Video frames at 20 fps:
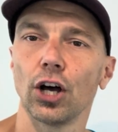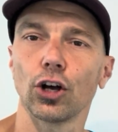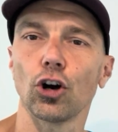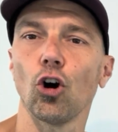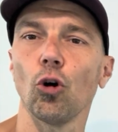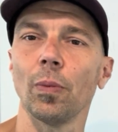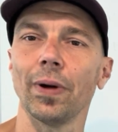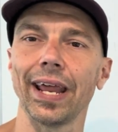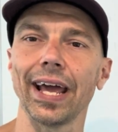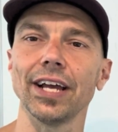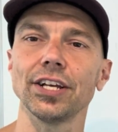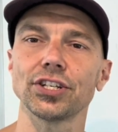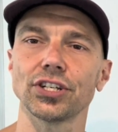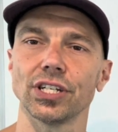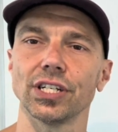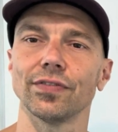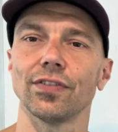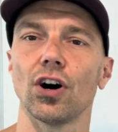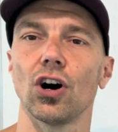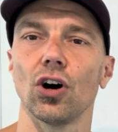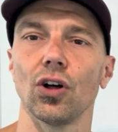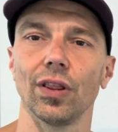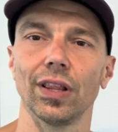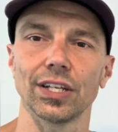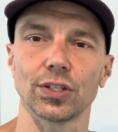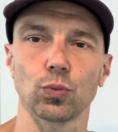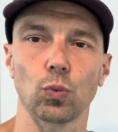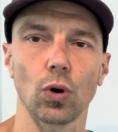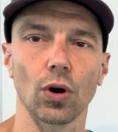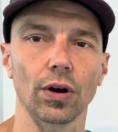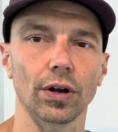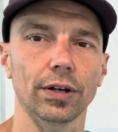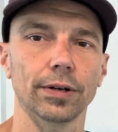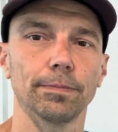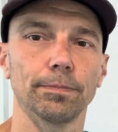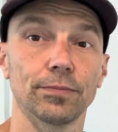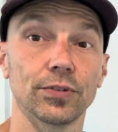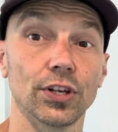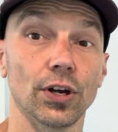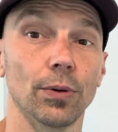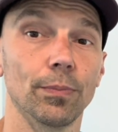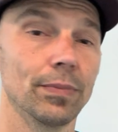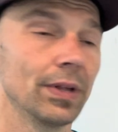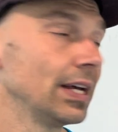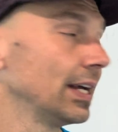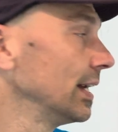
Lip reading: culmination of all of this work. So